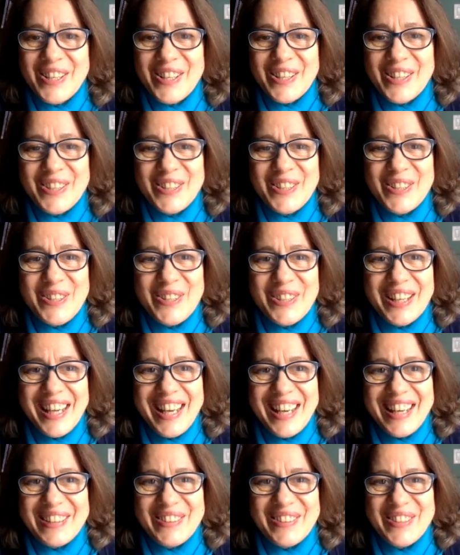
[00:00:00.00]
Cool.
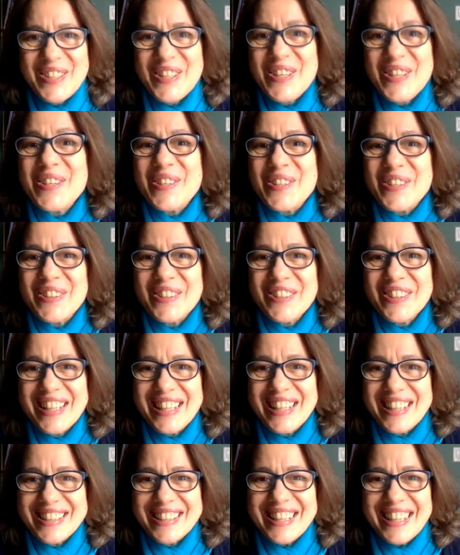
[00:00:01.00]
Okay, so
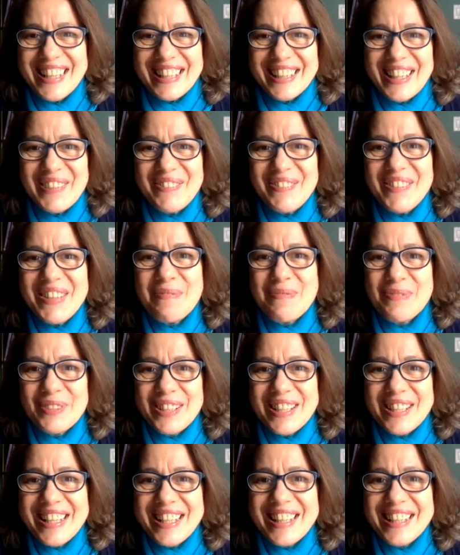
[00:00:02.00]
great. Let me
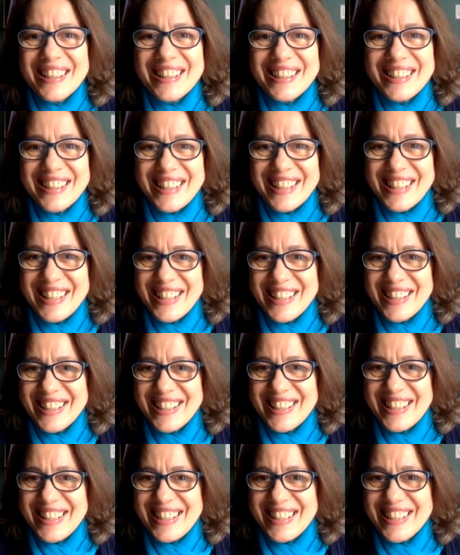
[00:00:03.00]
bring here
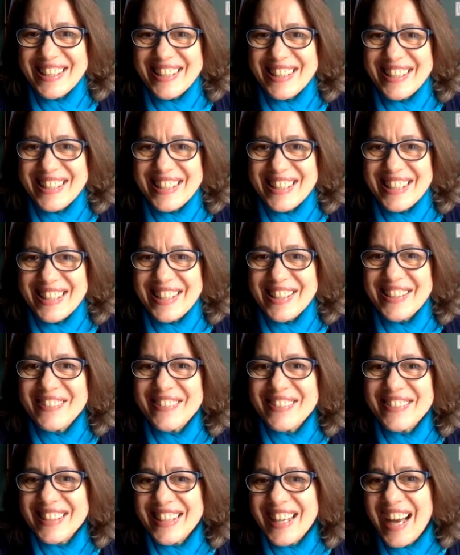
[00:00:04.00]
in Steve
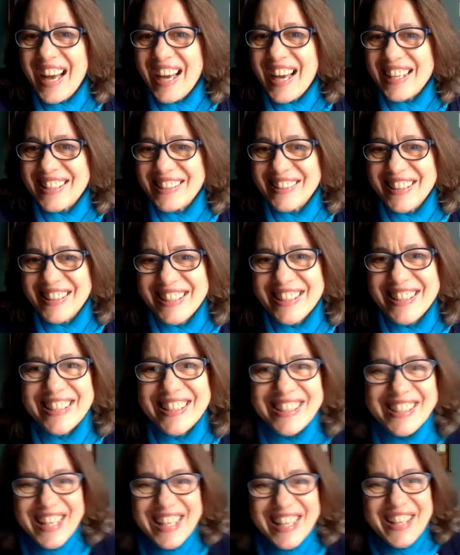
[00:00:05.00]
Scott. So here's
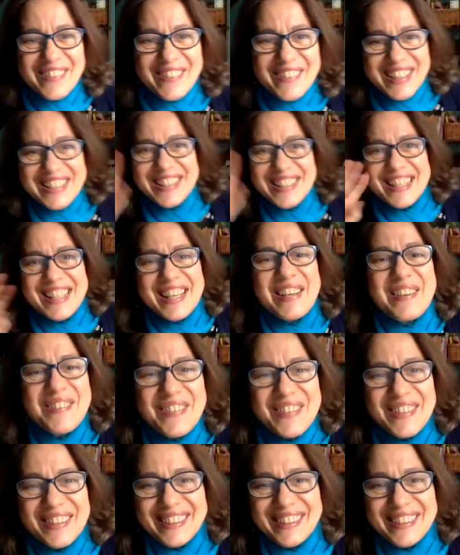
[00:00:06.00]
Steve. Hi, Steve.